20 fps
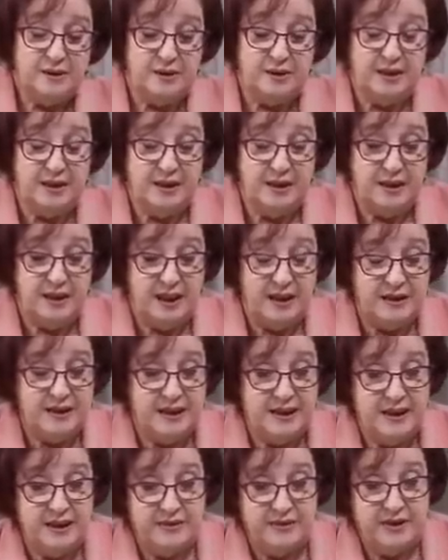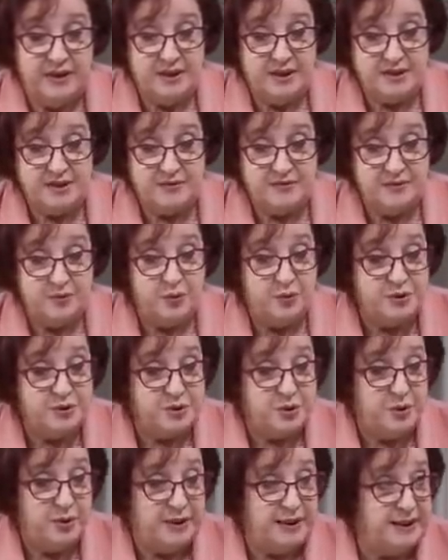The other areas, of
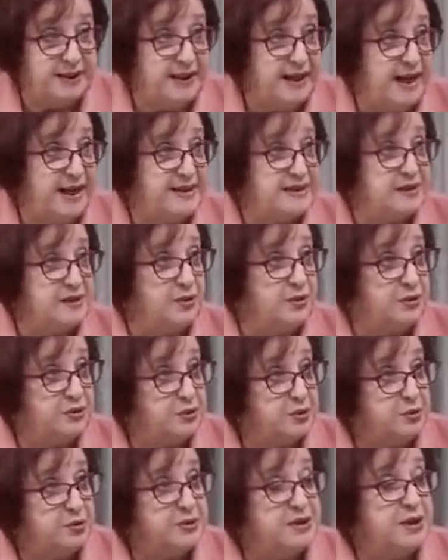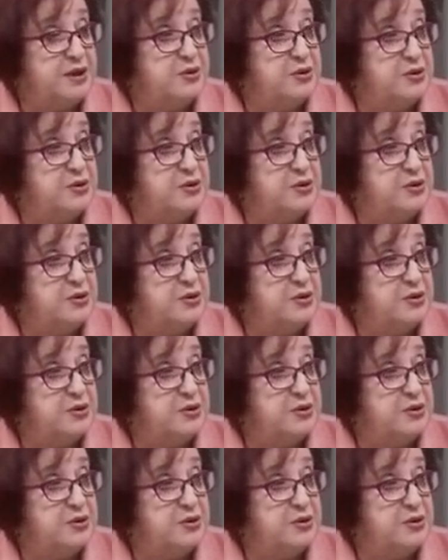course, oil and gas, all those are